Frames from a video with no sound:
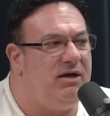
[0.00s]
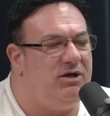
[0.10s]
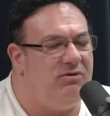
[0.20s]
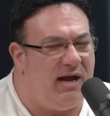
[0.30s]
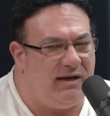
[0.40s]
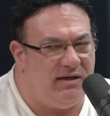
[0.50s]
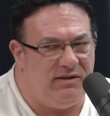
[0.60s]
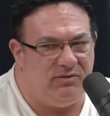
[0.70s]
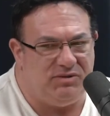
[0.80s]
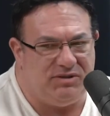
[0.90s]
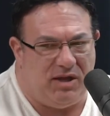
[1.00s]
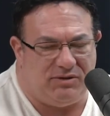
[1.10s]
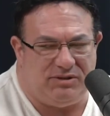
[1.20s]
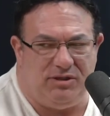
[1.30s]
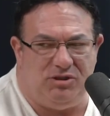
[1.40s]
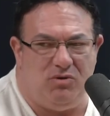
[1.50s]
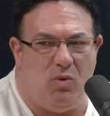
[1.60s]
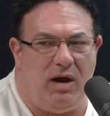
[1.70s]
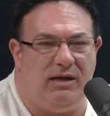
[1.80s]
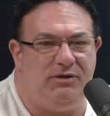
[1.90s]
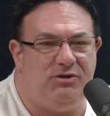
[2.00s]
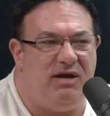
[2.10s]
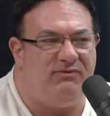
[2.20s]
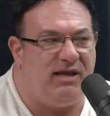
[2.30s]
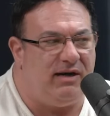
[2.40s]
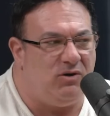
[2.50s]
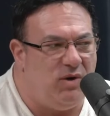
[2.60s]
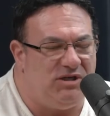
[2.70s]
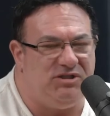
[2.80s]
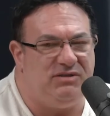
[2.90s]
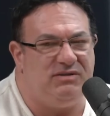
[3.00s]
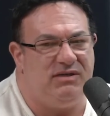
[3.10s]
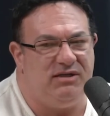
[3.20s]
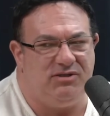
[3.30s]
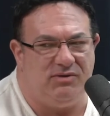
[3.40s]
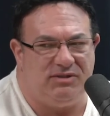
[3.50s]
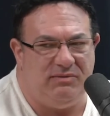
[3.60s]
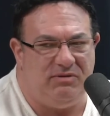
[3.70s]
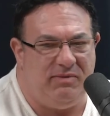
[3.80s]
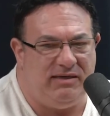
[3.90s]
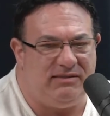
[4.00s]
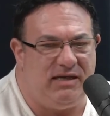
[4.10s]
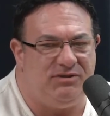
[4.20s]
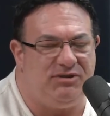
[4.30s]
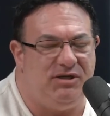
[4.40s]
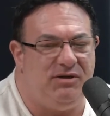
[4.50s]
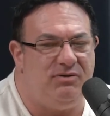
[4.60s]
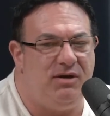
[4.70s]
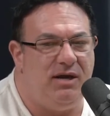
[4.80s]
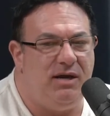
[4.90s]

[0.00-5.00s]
you're not getting the results that you want, you have a lot of questions, things don't seem to make sense to you,